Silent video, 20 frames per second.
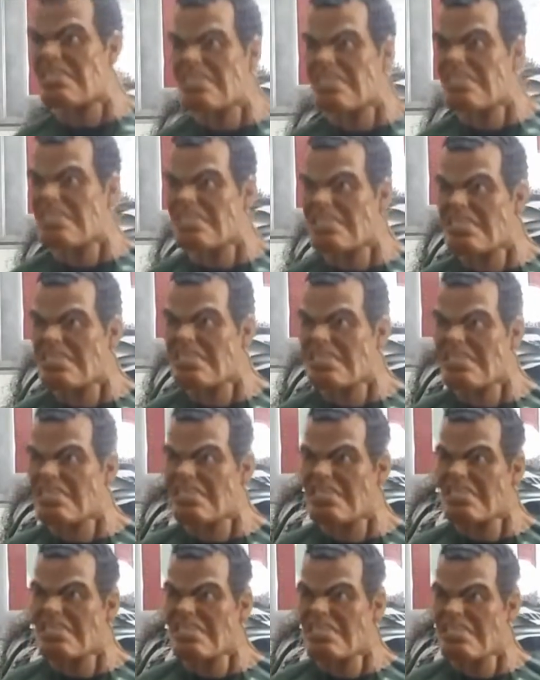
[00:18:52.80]
their feet are
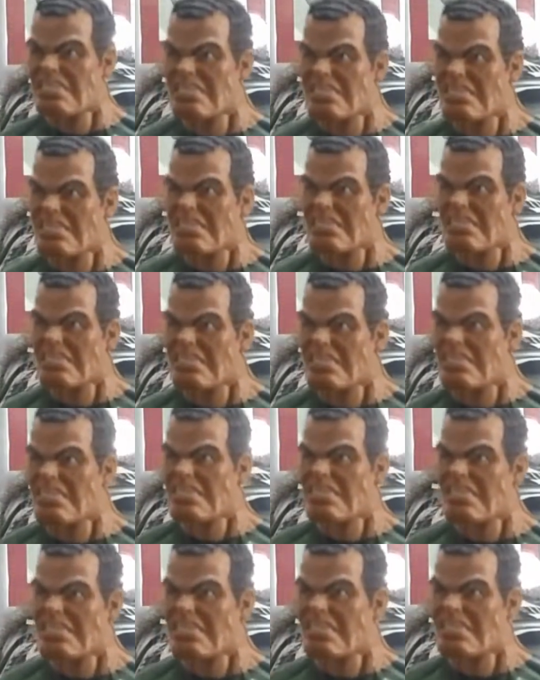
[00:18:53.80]
about,
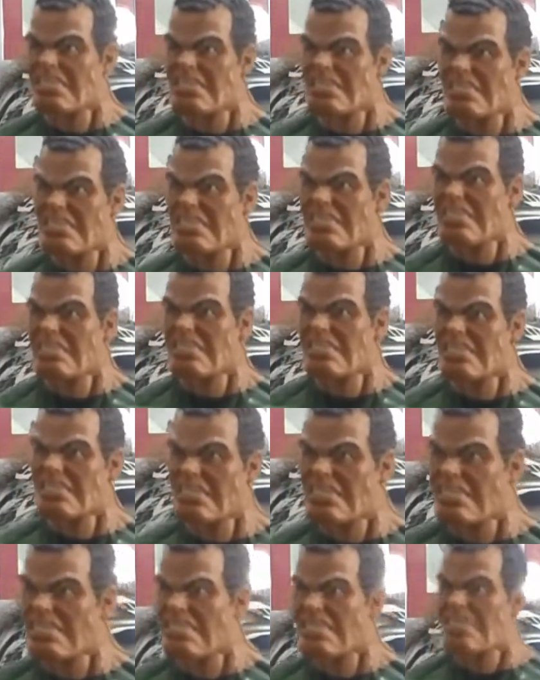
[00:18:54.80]
he's at
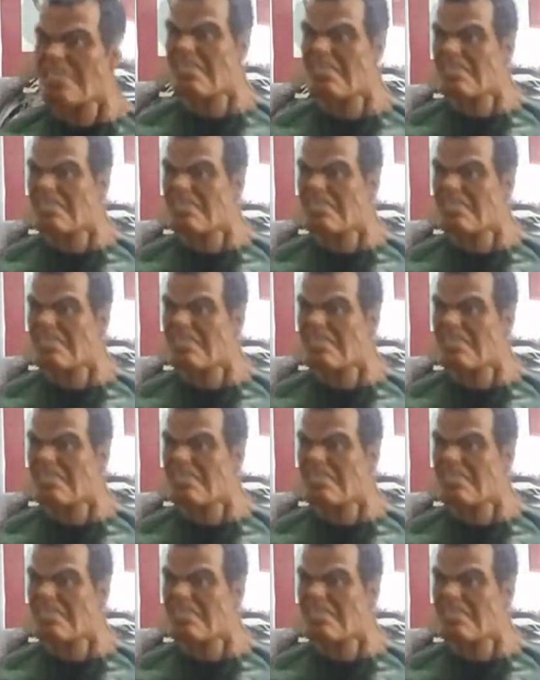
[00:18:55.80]
shoulder height